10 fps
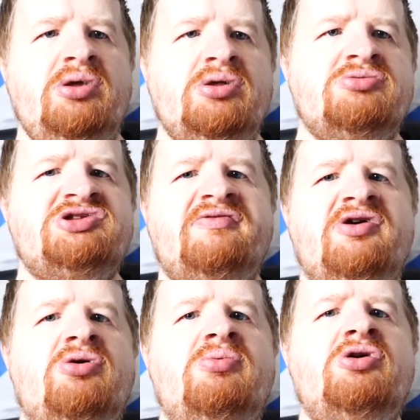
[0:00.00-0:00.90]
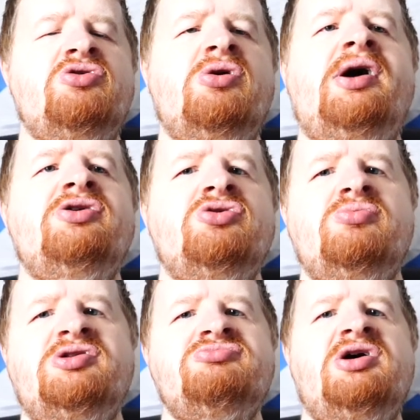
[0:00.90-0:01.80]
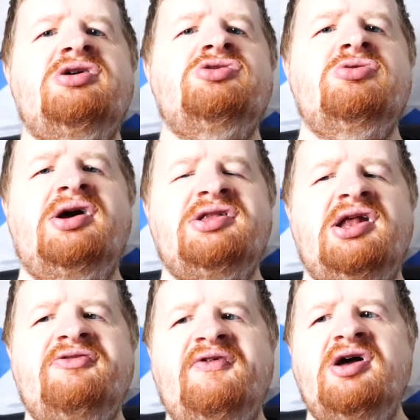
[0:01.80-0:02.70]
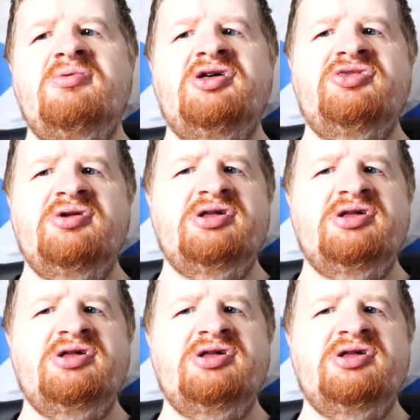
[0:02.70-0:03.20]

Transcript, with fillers: there was never oh well who are you what do I, you identify with uh,